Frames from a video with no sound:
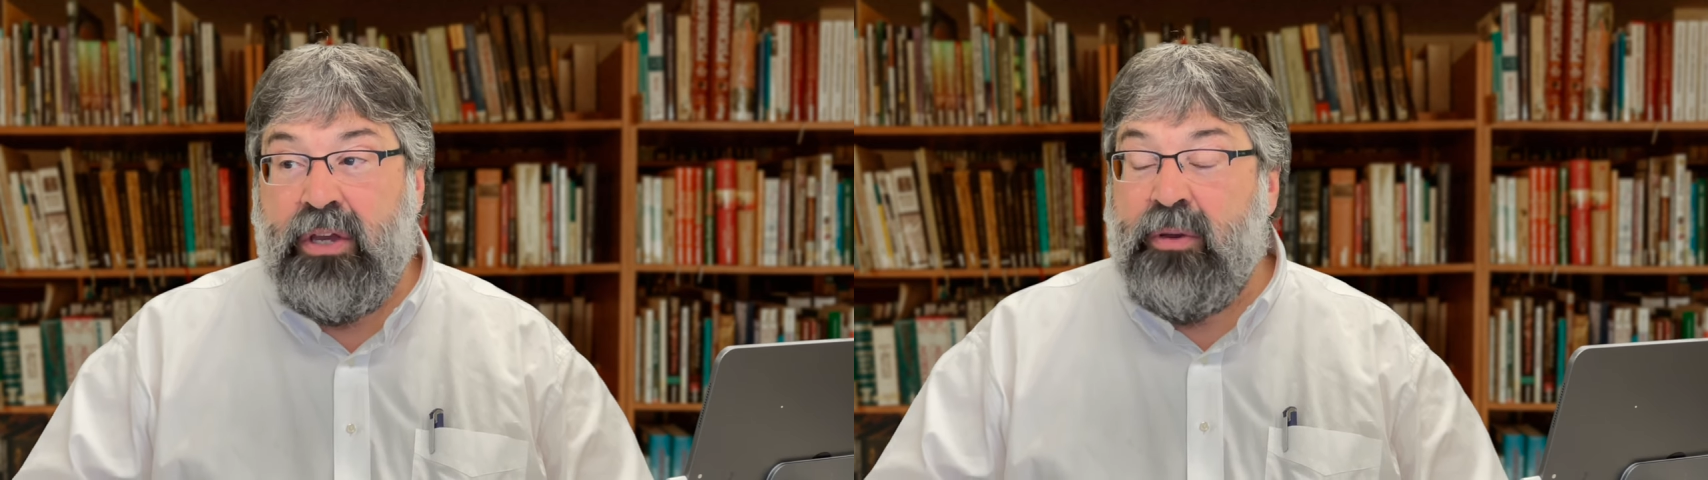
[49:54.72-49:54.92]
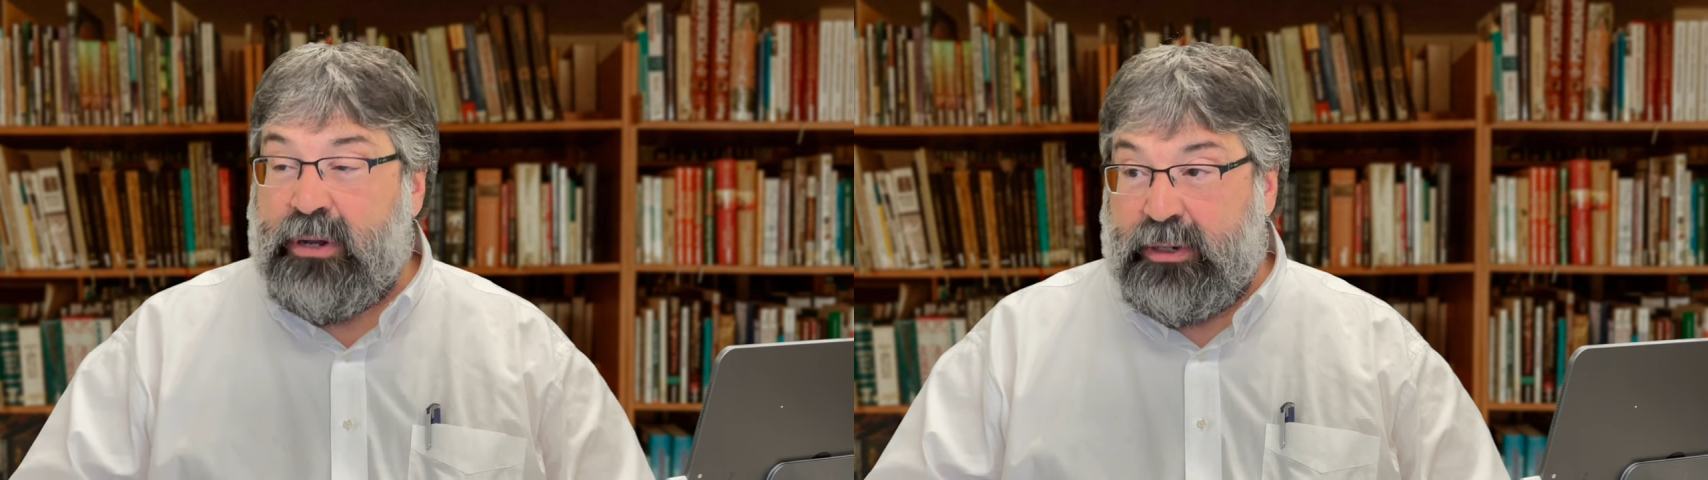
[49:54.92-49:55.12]

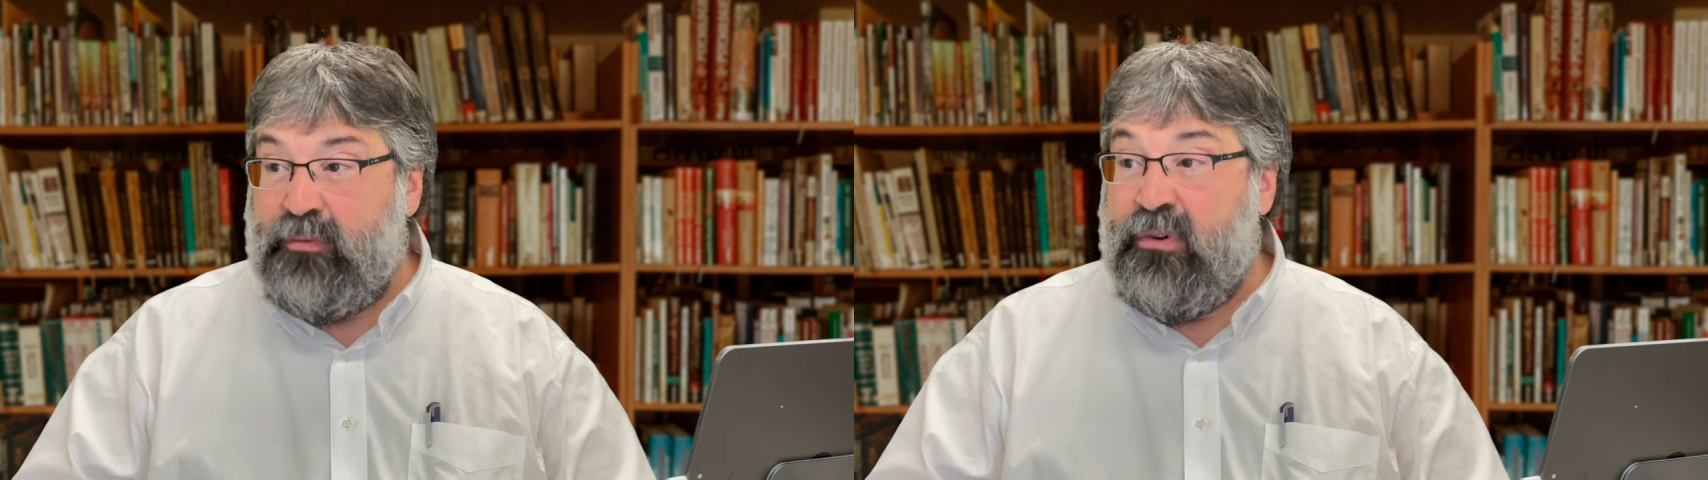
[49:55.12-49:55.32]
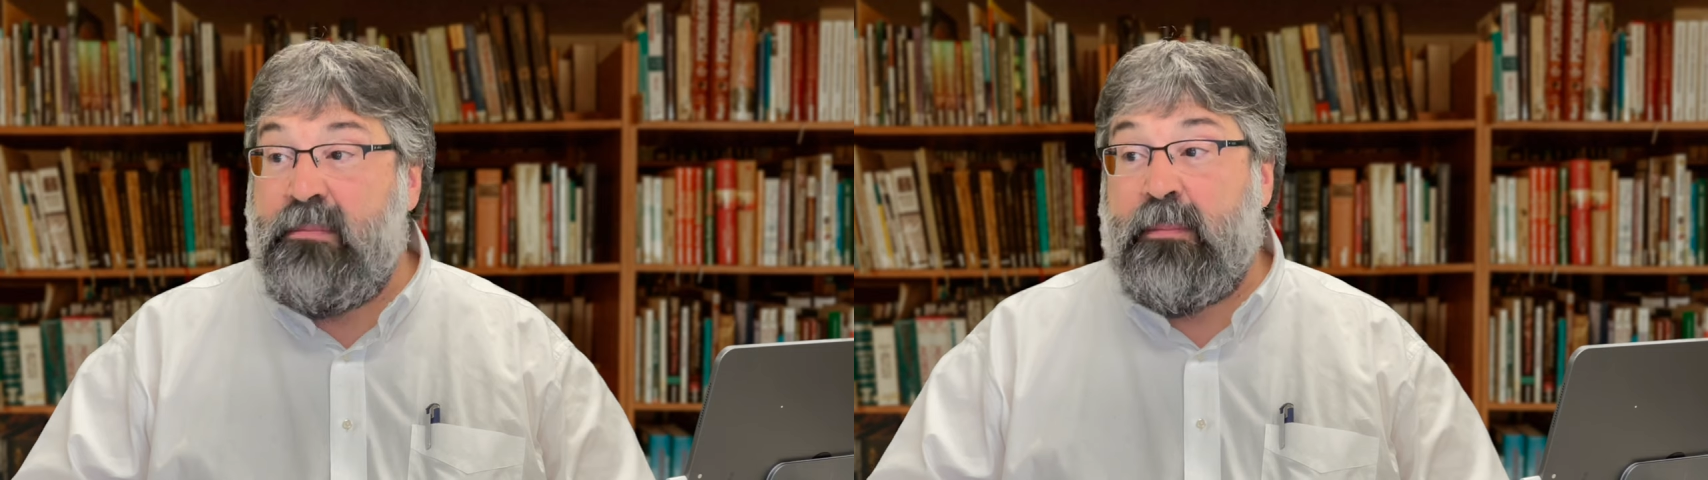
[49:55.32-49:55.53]
But
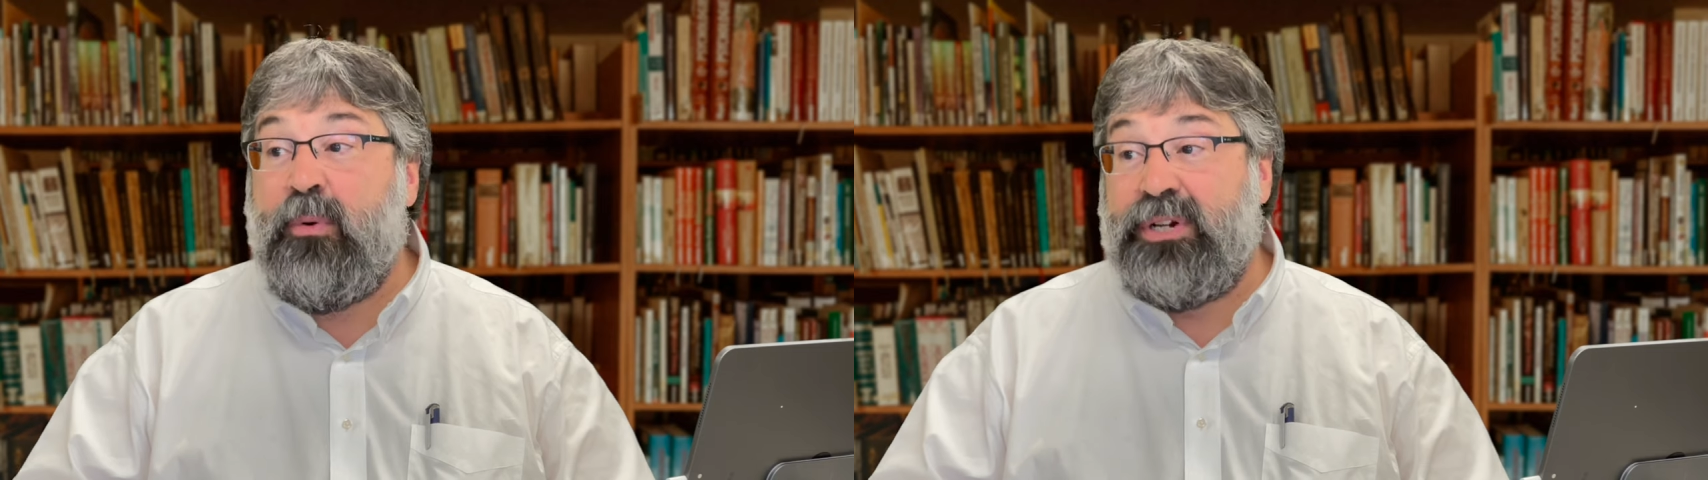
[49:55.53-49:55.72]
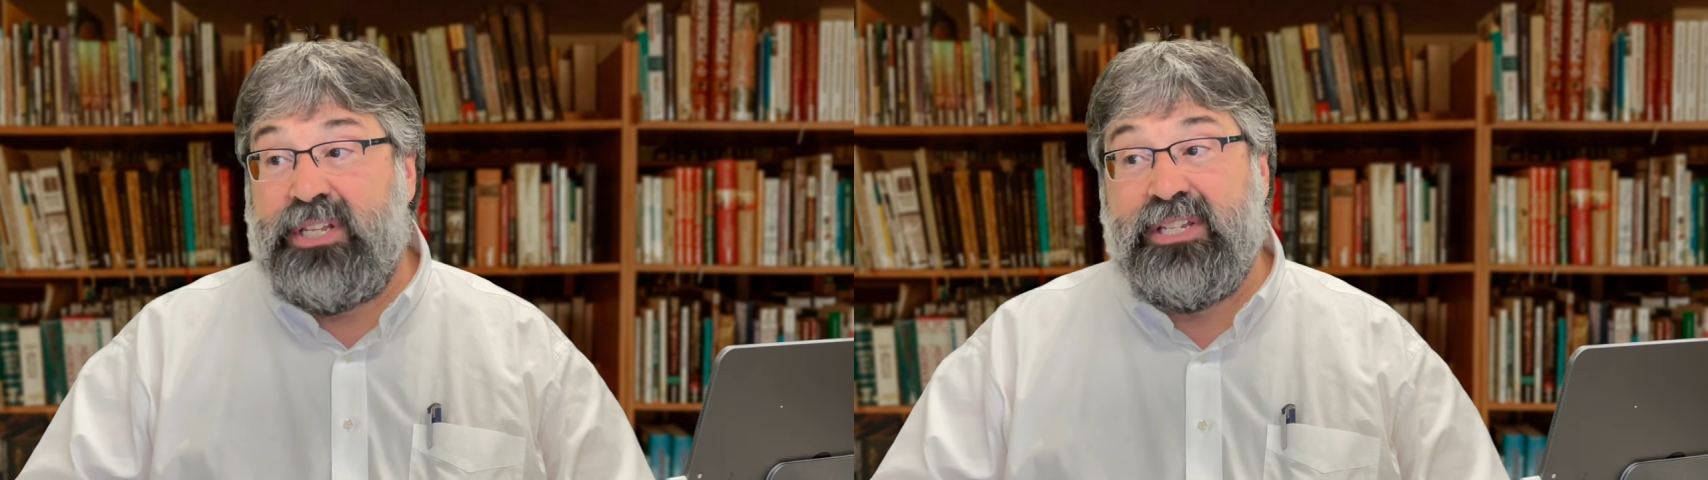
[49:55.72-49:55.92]
remember
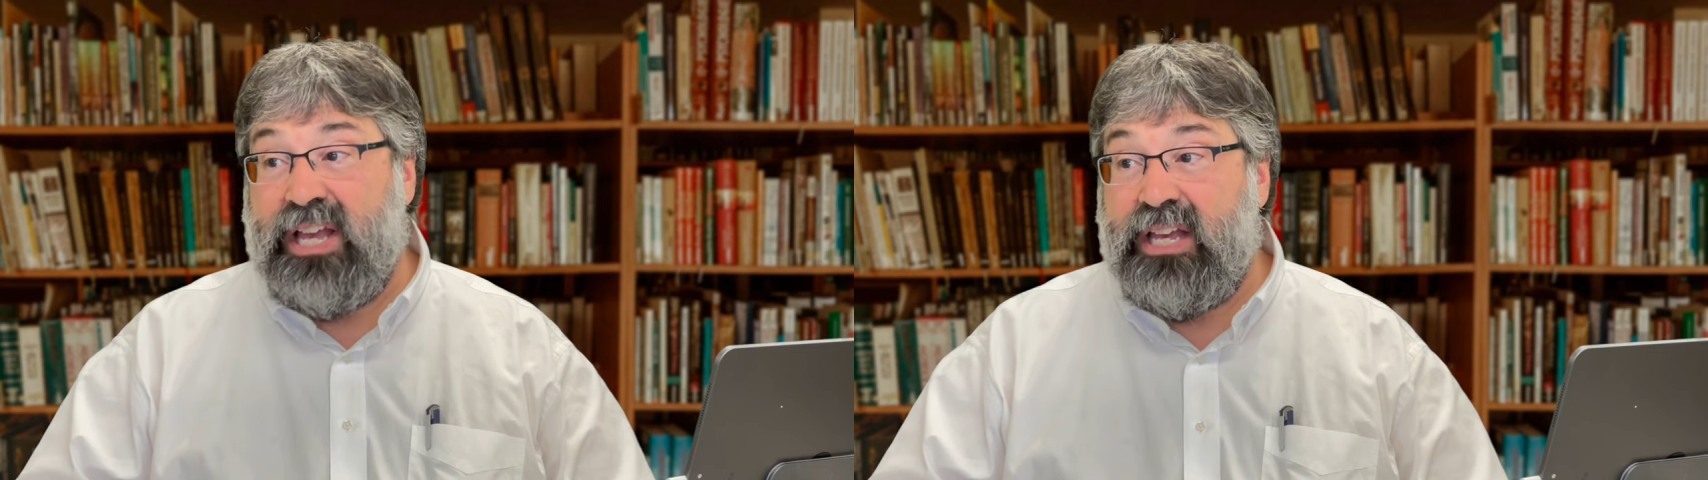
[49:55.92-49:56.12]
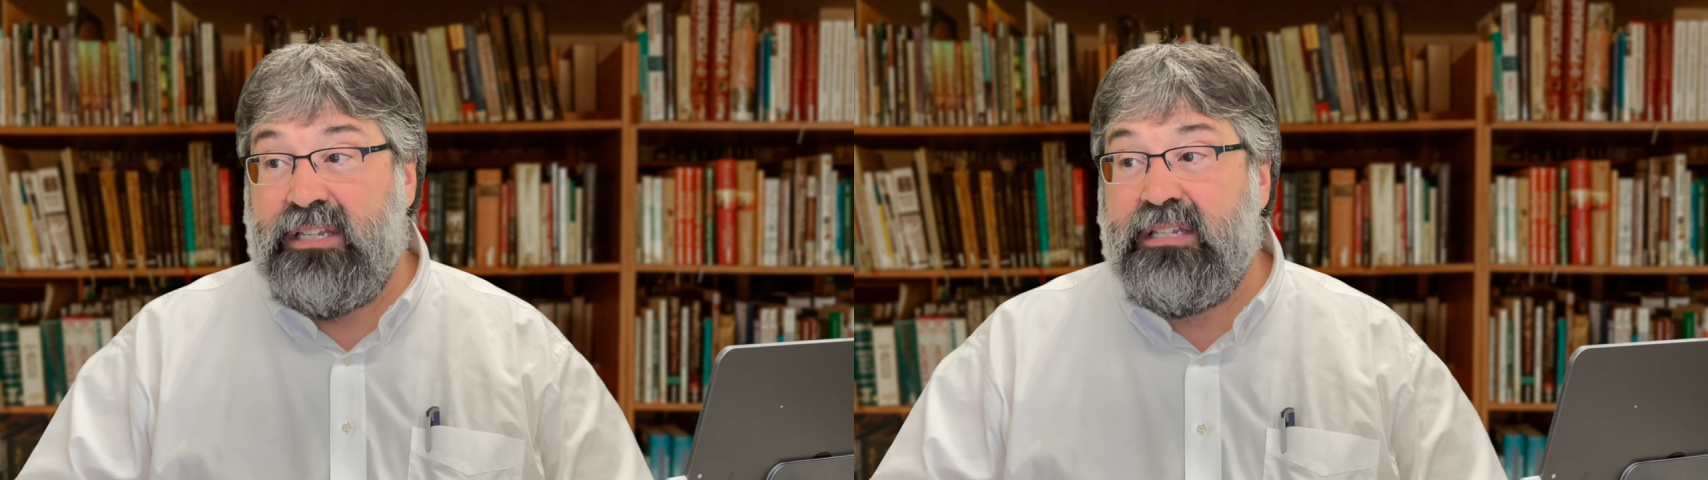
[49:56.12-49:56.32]
what he
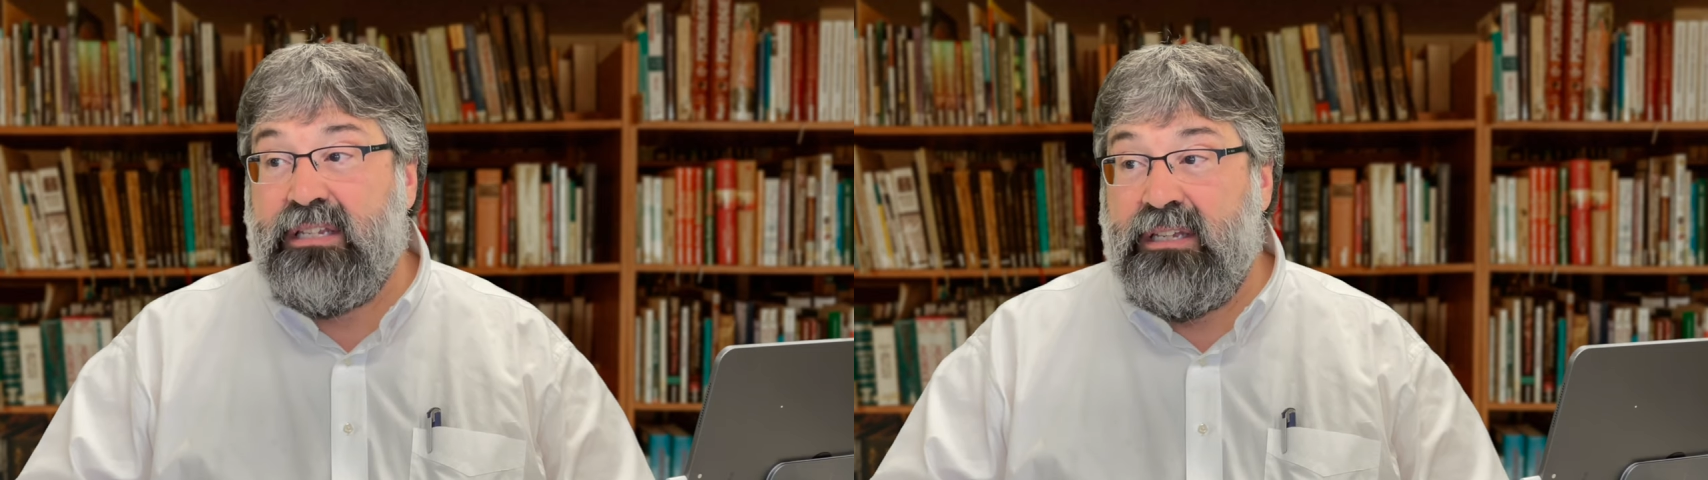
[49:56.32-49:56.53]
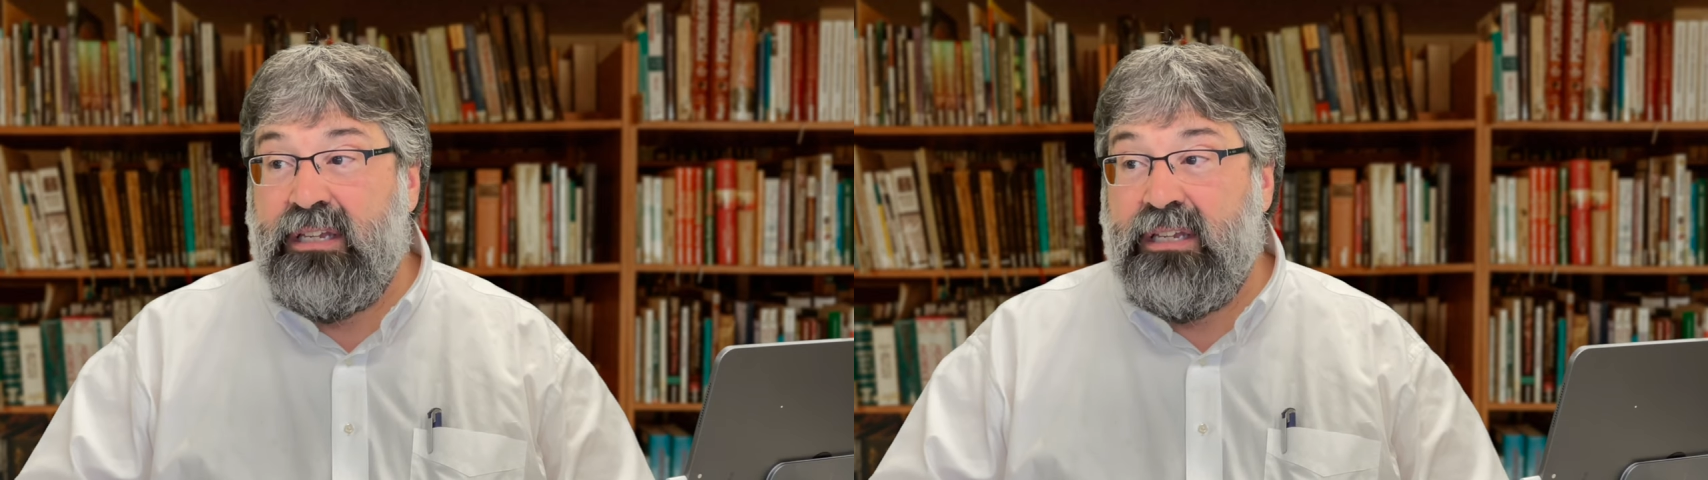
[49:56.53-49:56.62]
says